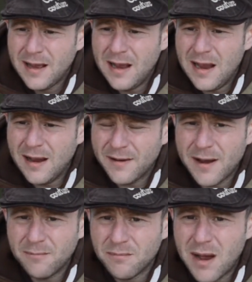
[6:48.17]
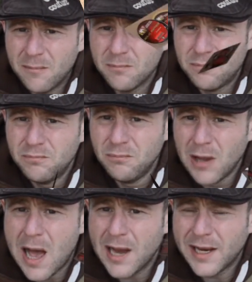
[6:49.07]
and I'm
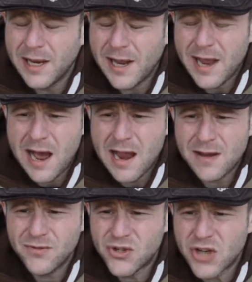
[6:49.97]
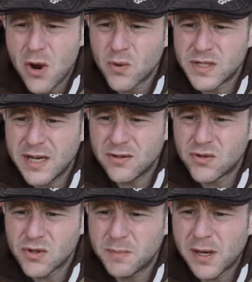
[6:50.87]
liking it. I hadn't chose it
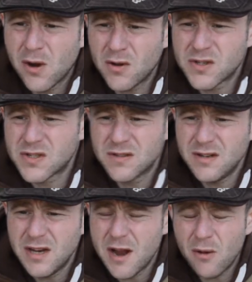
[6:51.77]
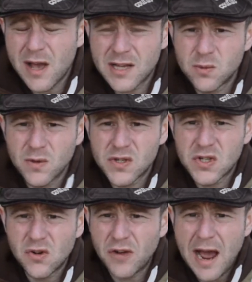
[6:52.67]
just because that's what
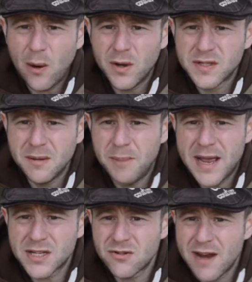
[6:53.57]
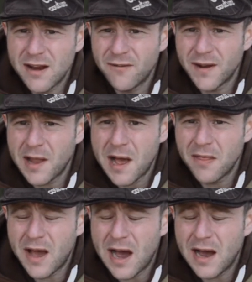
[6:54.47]
stood out as the best or anything
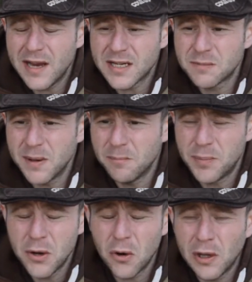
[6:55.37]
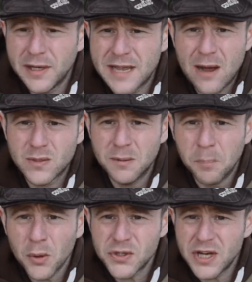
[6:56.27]
like that. It's been purely down to
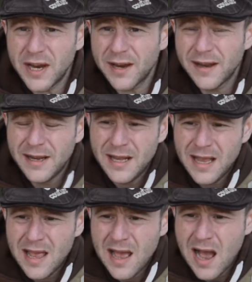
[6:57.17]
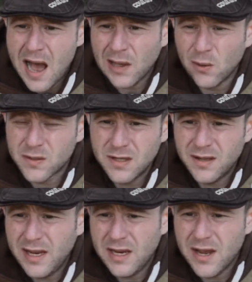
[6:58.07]
budget. I looked at
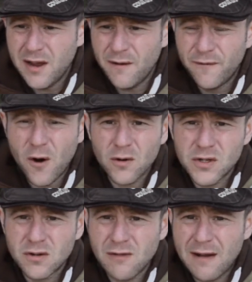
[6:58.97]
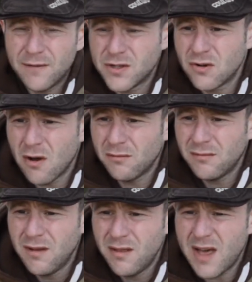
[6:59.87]
the Fox
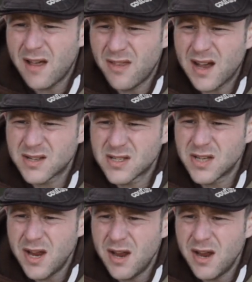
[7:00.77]
Gravitron. That's